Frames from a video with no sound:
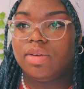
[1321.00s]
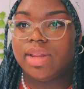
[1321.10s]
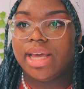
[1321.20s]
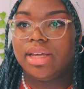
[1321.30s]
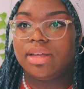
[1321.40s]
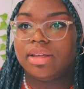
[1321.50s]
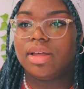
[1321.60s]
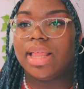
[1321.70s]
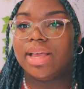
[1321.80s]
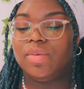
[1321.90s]
of like
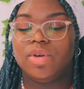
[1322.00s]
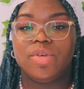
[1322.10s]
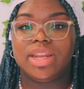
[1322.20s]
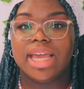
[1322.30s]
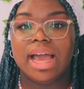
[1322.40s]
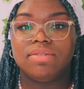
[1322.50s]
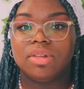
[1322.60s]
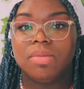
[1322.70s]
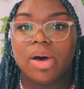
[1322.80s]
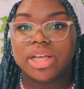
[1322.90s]
like we already have
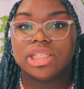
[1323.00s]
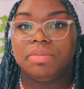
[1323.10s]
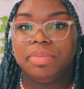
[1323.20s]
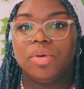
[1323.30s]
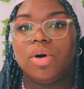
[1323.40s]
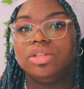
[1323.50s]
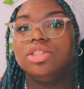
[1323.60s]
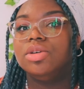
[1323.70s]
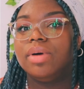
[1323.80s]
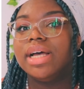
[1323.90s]
the mask built
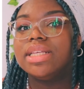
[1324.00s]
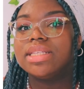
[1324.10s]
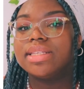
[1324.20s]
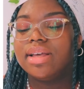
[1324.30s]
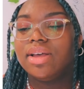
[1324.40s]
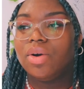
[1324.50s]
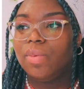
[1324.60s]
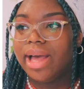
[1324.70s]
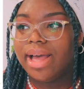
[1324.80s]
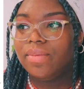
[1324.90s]
onto us
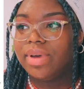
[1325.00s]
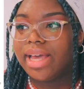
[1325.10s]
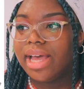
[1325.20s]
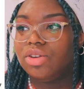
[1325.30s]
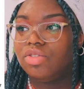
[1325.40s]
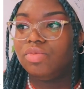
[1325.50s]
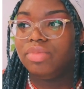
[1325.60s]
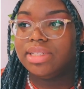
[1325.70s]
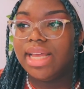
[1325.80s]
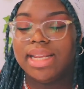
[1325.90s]
where we're kind of
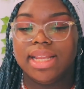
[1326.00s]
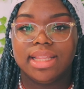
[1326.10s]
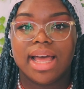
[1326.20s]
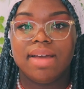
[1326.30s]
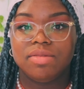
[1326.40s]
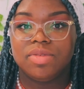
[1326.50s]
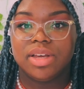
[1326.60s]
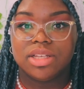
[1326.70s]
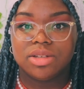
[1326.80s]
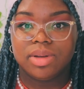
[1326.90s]
pretending that
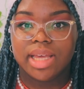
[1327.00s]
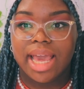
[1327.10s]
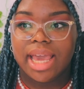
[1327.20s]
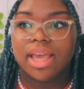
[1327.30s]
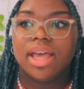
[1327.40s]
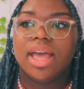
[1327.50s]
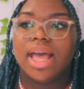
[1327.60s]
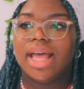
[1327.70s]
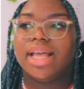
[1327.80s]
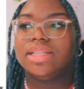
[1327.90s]
everything is okay
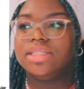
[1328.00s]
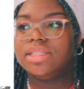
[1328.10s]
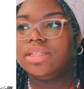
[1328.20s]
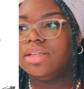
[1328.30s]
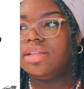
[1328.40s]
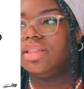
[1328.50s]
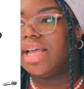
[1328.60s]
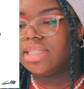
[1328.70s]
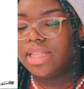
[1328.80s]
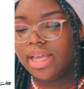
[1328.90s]
and
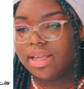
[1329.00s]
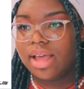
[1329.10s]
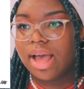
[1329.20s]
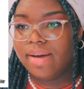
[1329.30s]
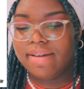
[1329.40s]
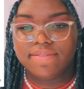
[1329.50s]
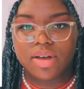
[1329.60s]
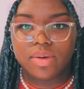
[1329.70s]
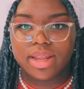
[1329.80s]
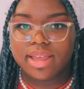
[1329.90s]
that's like how I
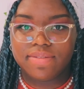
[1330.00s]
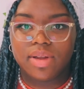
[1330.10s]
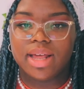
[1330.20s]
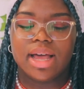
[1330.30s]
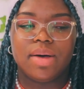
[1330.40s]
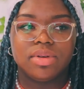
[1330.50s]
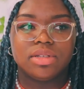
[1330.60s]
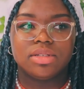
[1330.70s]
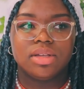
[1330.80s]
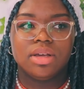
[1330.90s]
felt. Like it felt like I
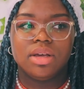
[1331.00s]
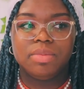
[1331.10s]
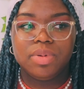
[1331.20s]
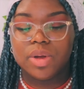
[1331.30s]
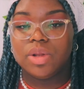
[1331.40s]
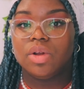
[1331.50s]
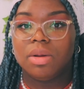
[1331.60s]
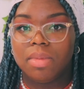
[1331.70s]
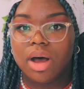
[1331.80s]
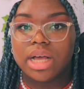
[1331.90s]
was putting on
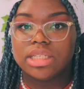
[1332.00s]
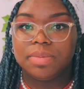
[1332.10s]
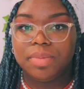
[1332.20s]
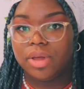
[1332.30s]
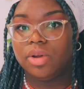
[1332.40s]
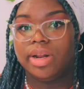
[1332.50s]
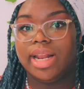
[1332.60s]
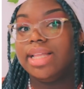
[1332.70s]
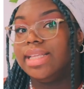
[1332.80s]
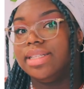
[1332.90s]
a mask, putting on
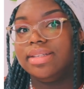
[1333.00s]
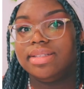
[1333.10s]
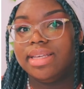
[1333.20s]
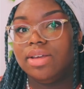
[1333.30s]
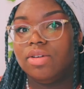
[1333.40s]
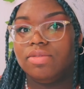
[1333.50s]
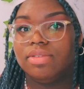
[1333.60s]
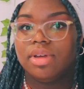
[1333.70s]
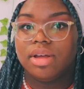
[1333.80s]
an identity of